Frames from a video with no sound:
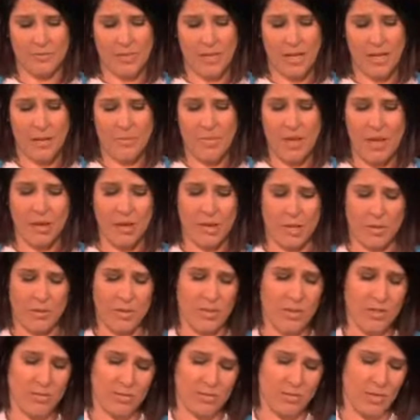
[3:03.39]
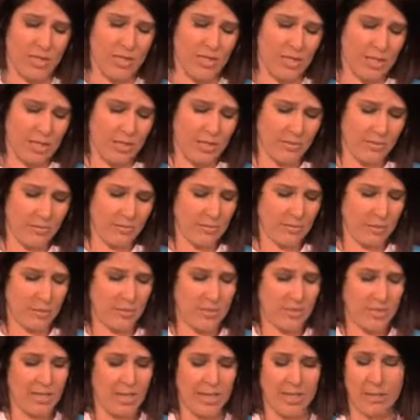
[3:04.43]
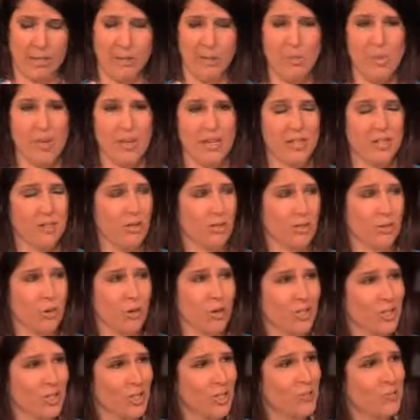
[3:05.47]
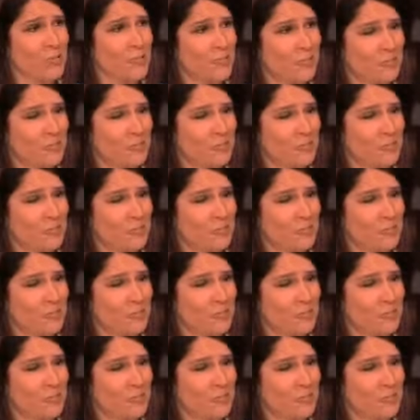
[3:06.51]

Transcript: I'm outgoing and friendly. From Taylor Page Storch.